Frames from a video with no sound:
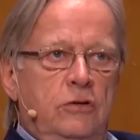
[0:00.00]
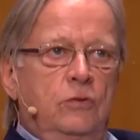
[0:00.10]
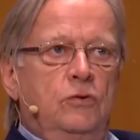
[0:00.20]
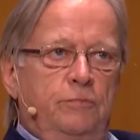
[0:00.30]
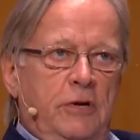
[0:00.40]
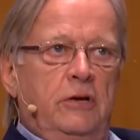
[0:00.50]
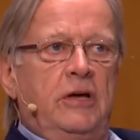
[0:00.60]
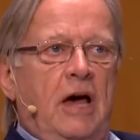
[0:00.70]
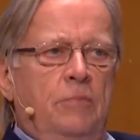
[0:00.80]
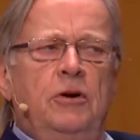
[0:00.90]
news building
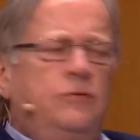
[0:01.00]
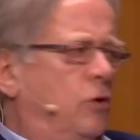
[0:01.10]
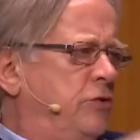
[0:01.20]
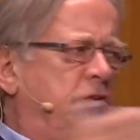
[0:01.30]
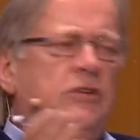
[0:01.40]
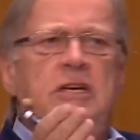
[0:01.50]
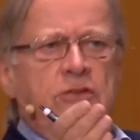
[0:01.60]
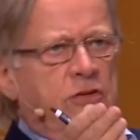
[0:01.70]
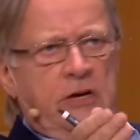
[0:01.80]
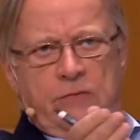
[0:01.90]
up, and of course it's an easy
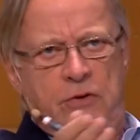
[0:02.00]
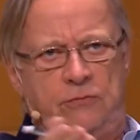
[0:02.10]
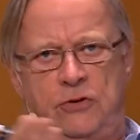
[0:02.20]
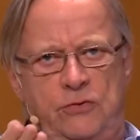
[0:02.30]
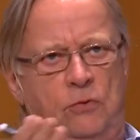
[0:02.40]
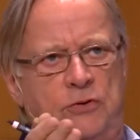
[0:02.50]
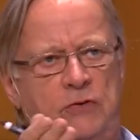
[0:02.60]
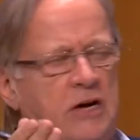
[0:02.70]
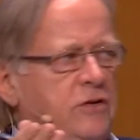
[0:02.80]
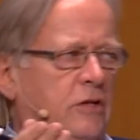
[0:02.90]
thing for, for us all to
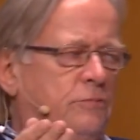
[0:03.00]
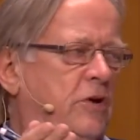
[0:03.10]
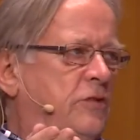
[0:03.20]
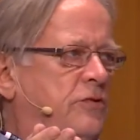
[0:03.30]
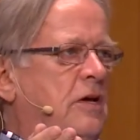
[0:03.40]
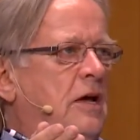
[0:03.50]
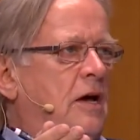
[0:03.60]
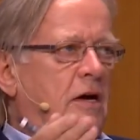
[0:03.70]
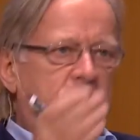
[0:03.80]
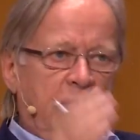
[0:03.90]
write in the press,
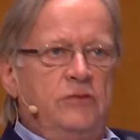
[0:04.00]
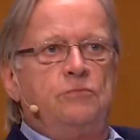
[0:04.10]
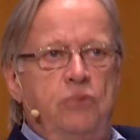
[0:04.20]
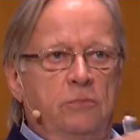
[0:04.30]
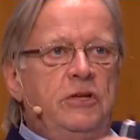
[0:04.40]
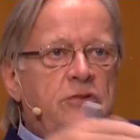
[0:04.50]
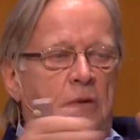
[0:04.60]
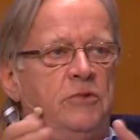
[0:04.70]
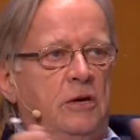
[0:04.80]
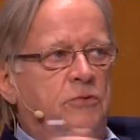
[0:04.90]
and it does probably
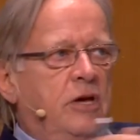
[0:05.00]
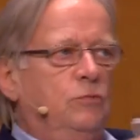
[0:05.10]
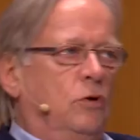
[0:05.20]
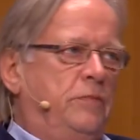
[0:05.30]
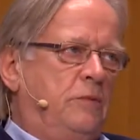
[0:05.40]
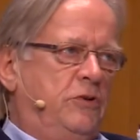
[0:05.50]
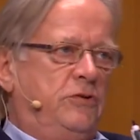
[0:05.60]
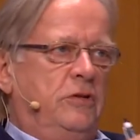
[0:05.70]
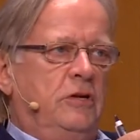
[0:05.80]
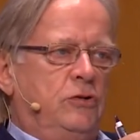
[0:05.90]
sometimes get more
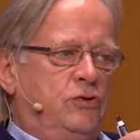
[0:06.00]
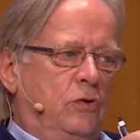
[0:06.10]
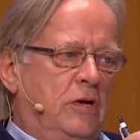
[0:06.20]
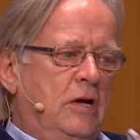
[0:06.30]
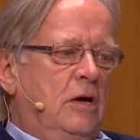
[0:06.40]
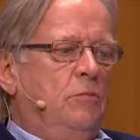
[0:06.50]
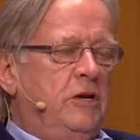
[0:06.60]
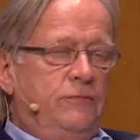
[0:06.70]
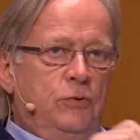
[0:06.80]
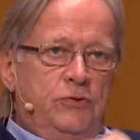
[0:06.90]
publicity than it should, but
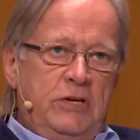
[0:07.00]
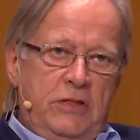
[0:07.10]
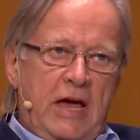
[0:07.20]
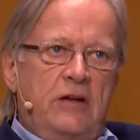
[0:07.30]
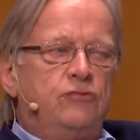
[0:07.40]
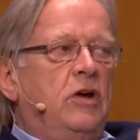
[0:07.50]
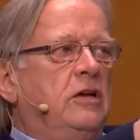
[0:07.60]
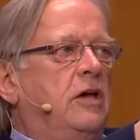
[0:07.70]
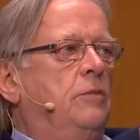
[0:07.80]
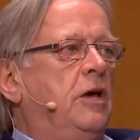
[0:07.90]
if you see that
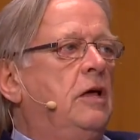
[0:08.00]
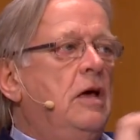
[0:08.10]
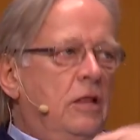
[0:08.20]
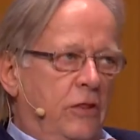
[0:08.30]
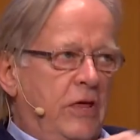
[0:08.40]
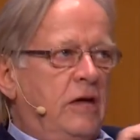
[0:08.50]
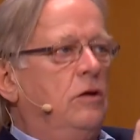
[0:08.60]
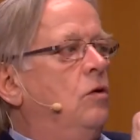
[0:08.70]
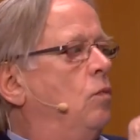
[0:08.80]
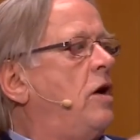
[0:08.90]
trend coming,
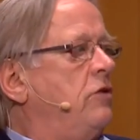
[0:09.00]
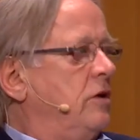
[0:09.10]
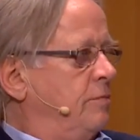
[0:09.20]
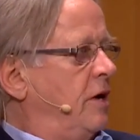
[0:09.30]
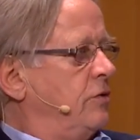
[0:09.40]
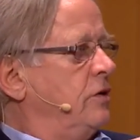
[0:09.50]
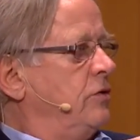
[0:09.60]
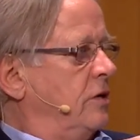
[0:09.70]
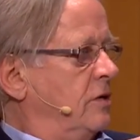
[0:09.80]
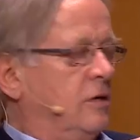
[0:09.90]
then worry about India.